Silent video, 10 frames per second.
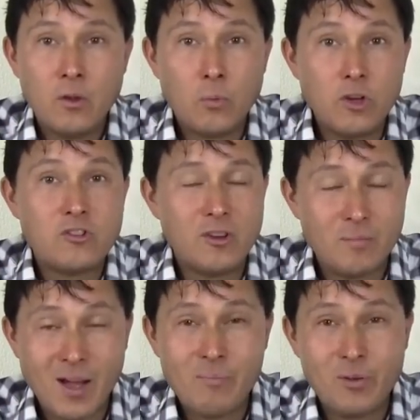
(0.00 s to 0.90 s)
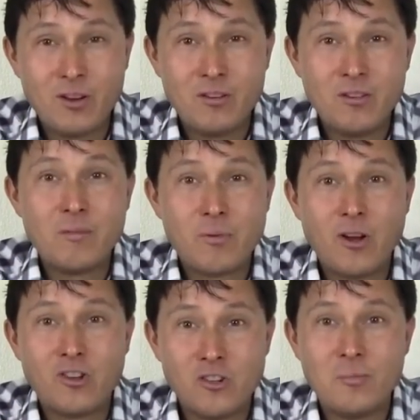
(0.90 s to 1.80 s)
which in my opinion you
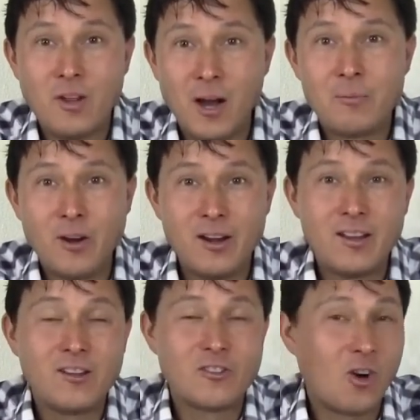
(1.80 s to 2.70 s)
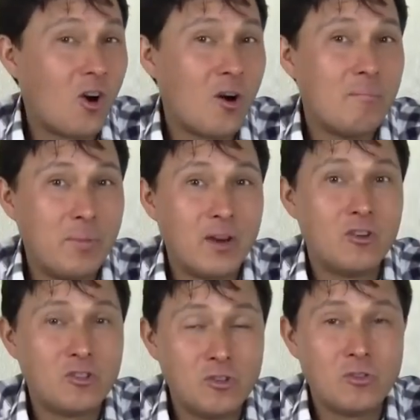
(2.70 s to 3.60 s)
probably should be upgrading because there are
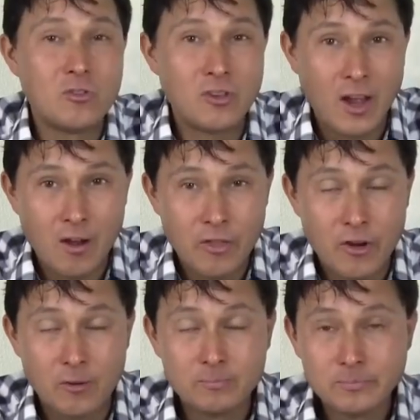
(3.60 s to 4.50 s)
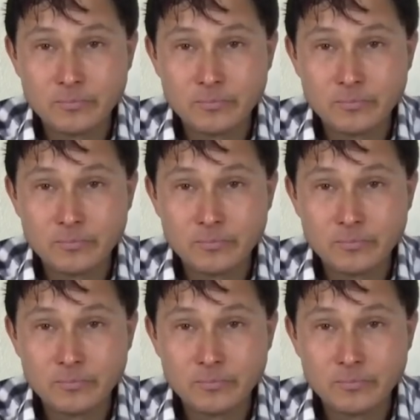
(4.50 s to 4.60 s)
better juicers out there.